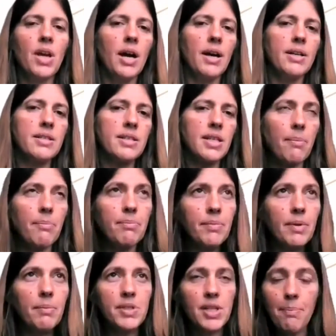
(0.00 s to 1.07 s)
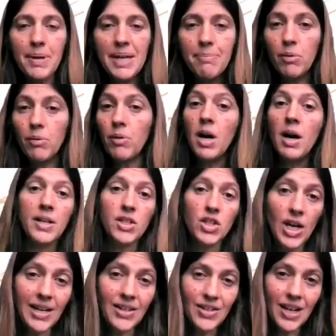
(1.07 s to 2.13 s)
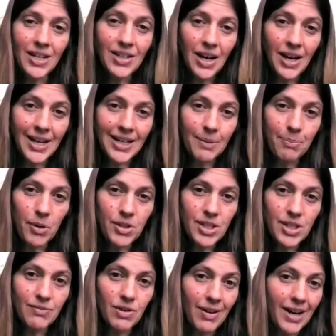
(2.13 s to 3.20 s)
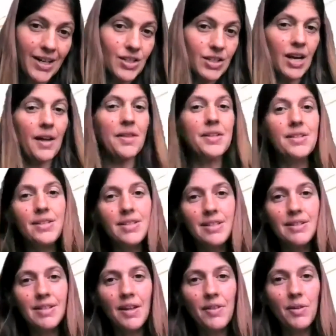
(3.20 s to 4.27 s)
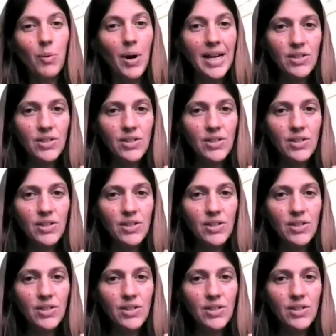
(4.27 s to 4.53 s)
Some people changed their diet in a positive direction, others the other way.